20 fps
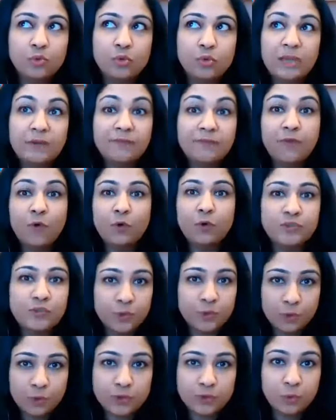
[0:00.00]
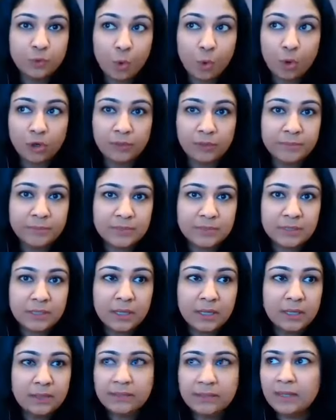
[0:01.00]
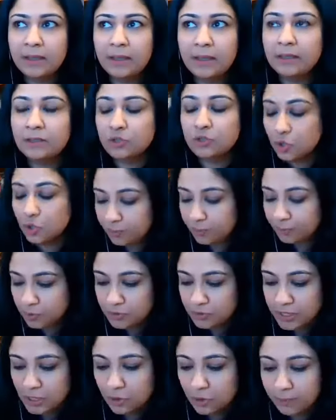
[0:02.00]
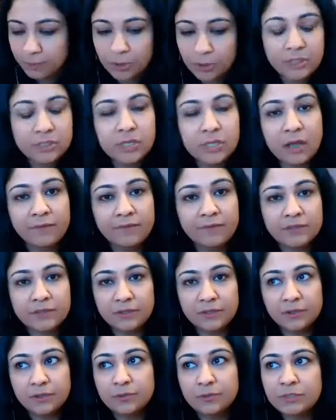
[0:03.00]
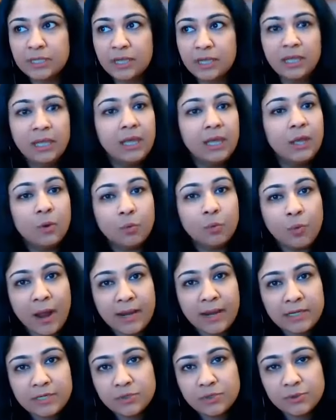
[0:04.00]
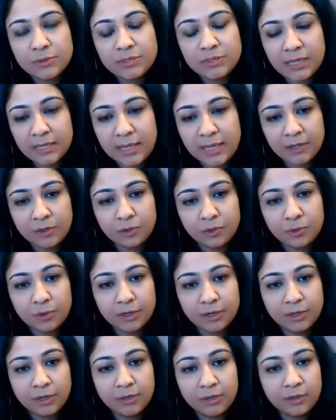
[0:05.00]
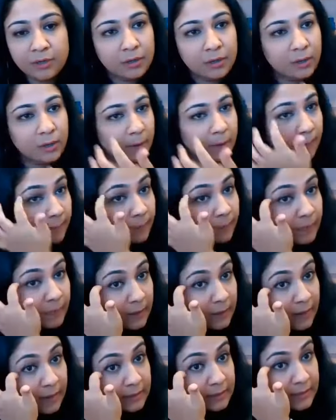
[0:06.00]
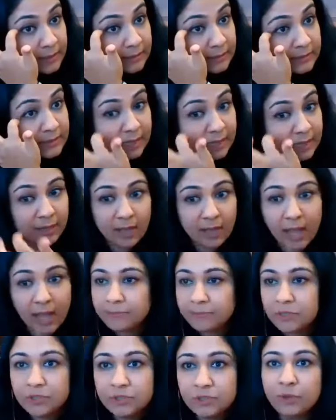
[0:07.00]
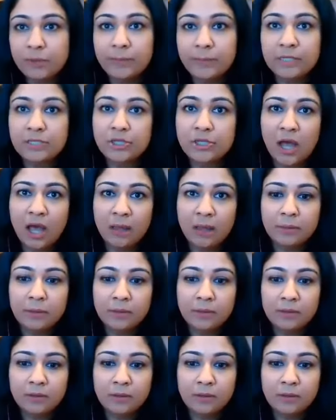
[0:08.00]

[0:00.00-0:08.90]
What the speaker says: enforce those norms. So you say to the police officer, you say, why did you say that to her? And they'll say, I'm just doing my job.